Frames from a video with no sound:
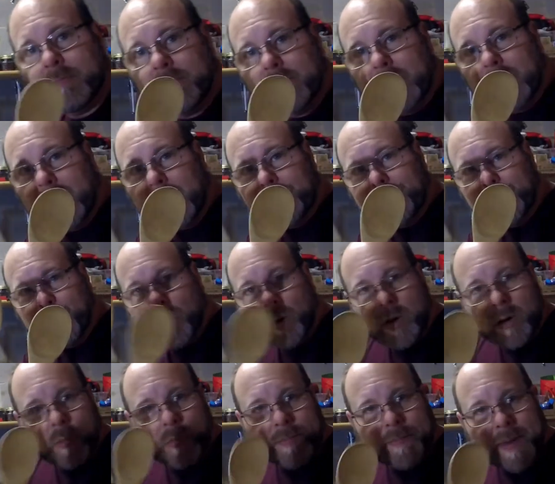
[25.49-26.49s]
I love to
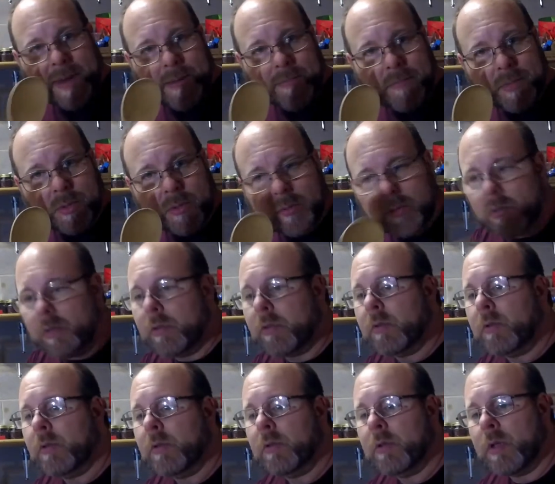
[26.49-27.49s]
work with bamboo
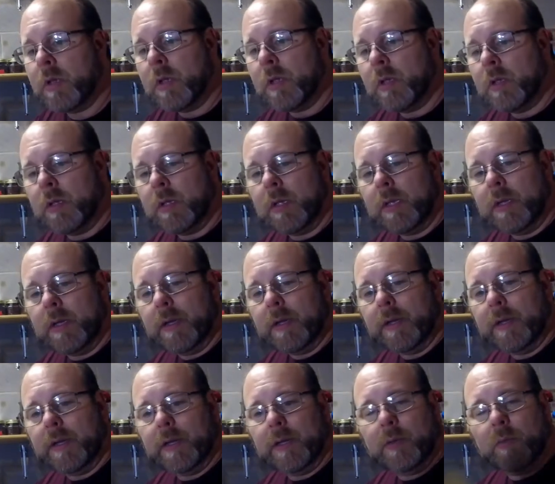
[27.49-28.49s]

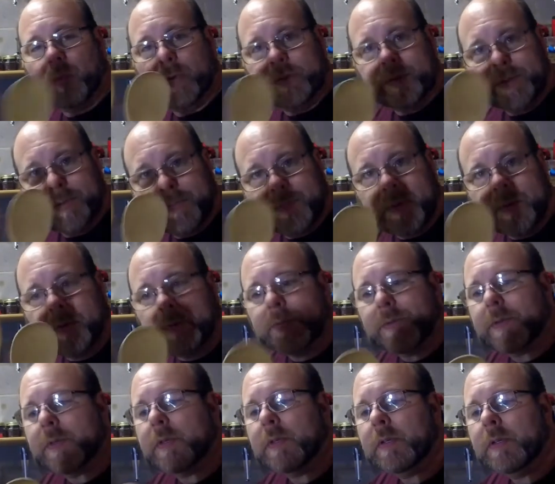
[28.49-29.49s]
wooden
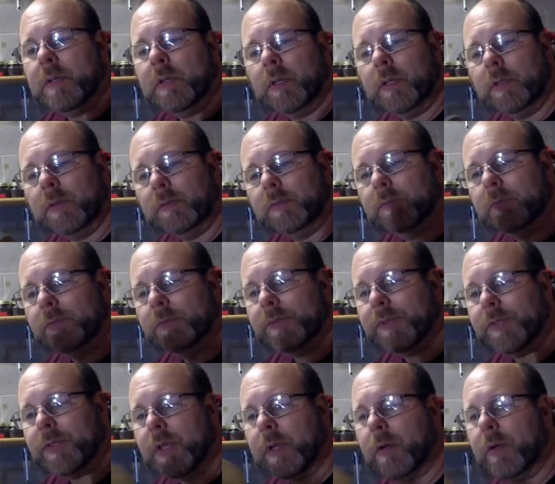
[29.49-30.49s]
spoons.
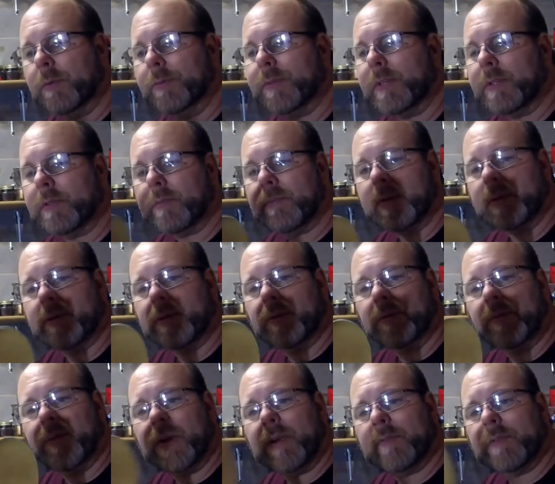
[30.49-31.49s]
So these are my two
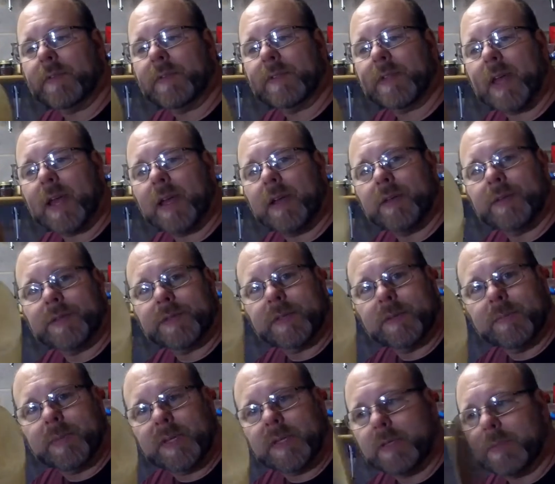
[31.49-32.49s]
favorite styles, the
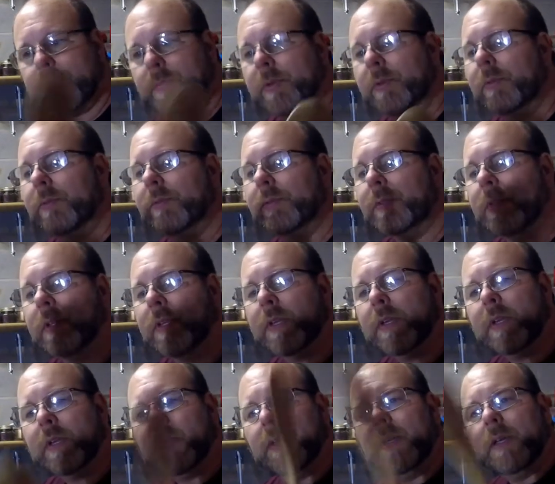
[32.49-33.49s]
big spoon
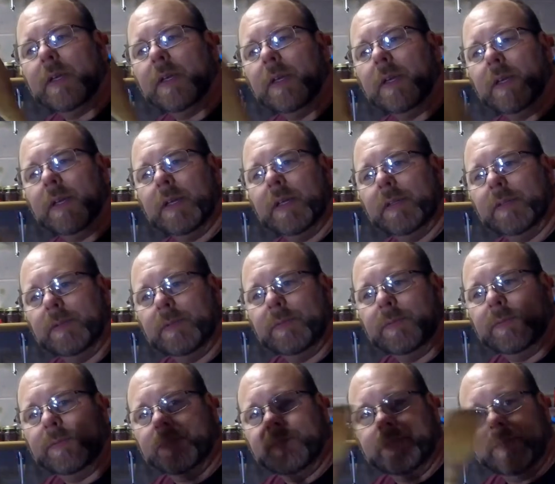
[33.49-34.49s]

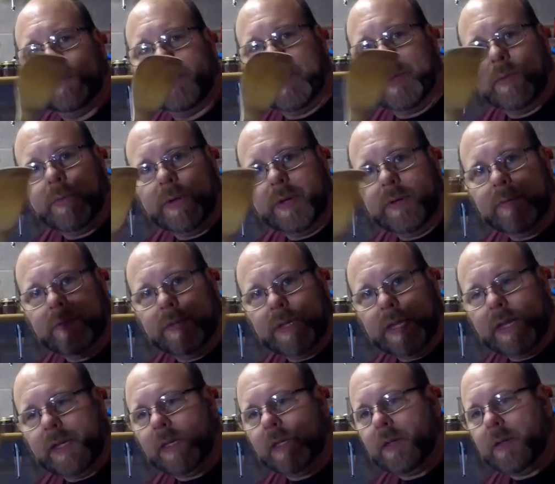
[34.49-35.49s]
and whatever the
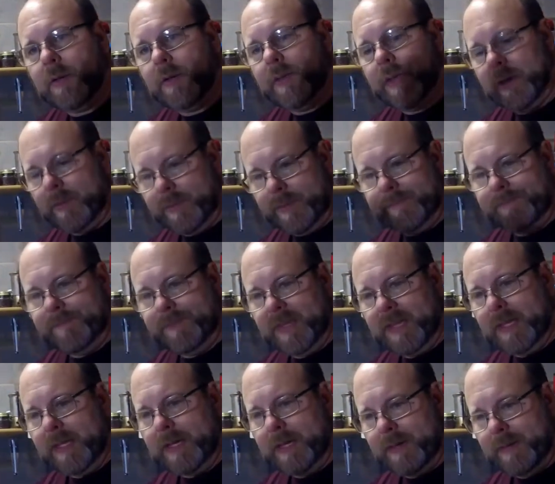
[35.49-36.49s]
heck you call that one.
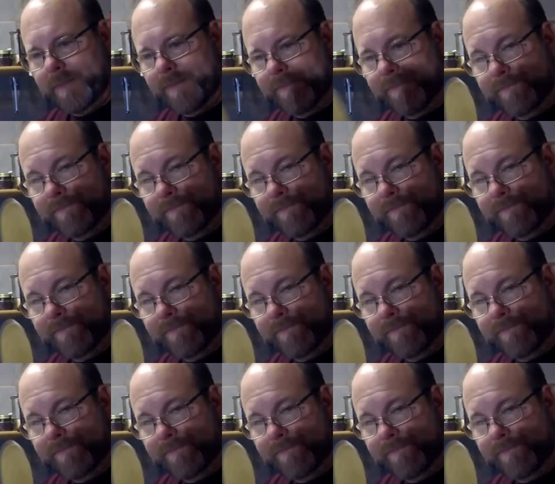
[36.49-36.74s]
Anyhow,